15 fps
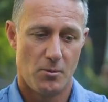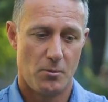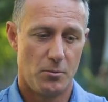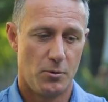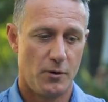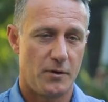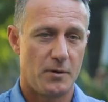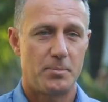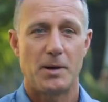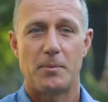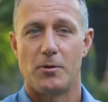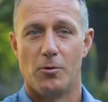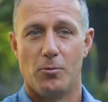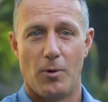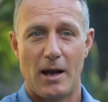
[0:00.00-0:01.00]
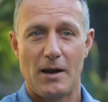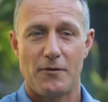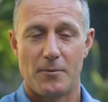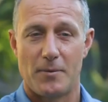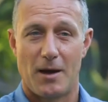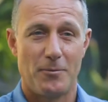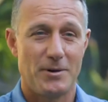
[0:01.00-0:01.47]
moving people away
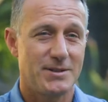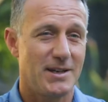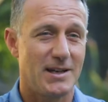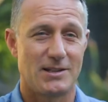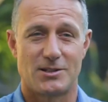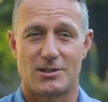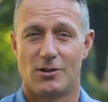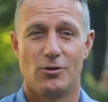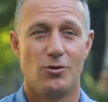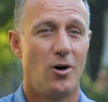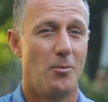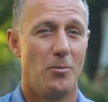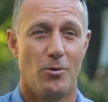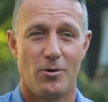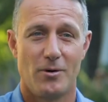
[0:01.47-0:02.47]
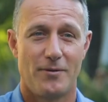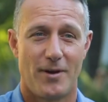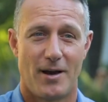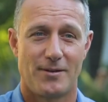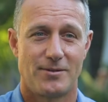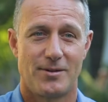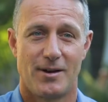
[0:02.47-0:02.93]
from that, and we're seeing just a lot more of
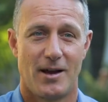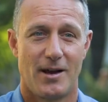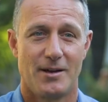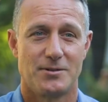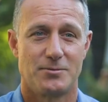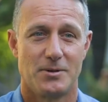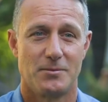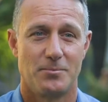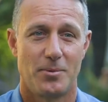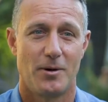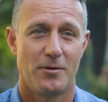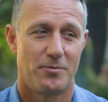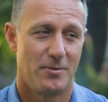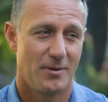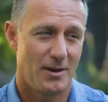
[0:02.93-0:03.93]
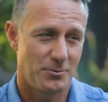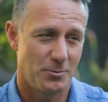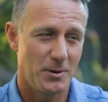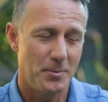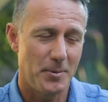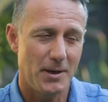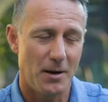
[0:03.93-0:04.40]
that today as we both as
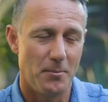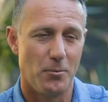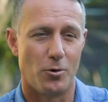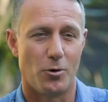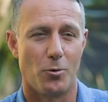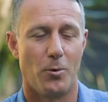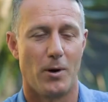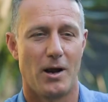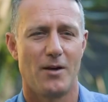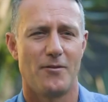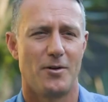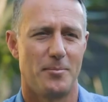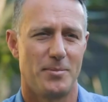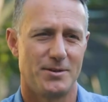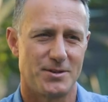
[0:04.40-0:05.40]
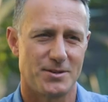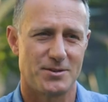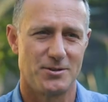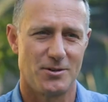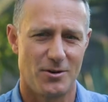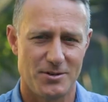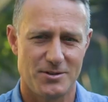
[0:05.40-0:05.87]
we become more aware of it, but just
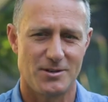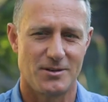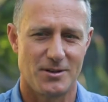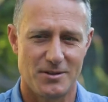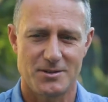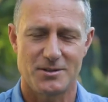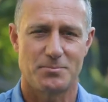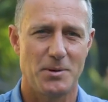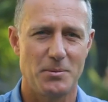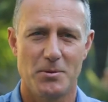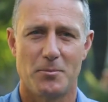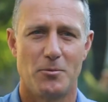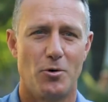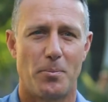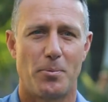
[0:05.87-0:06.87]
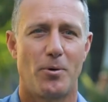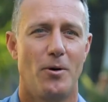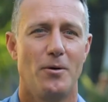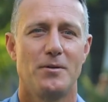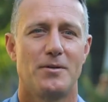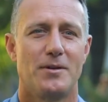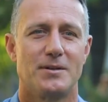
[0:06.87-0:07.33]
noticing that this is people are more
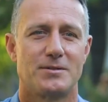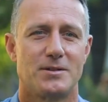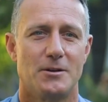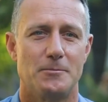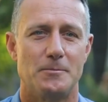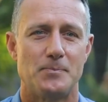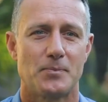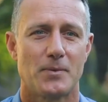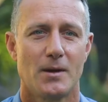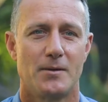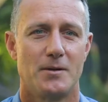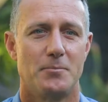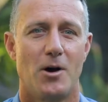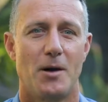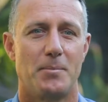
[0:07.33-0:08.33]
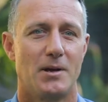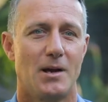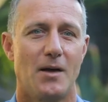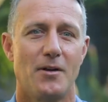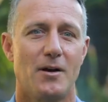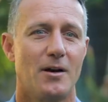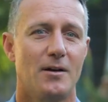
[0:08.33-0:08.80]
prone to this, and there might be
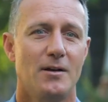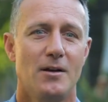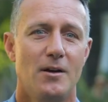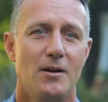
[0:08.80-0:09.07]
other